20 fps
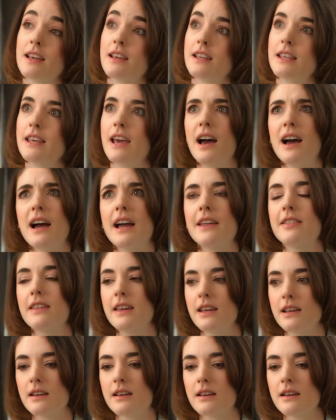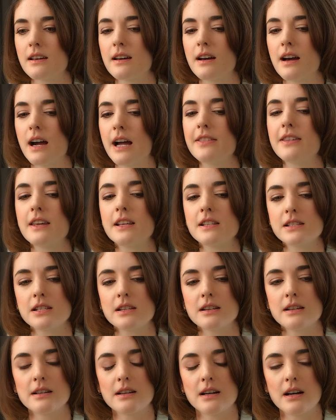Yeah, I think
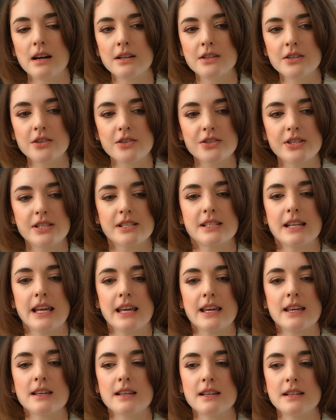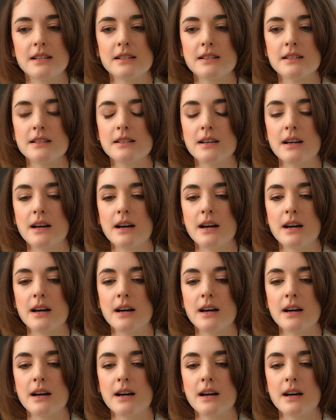to understand,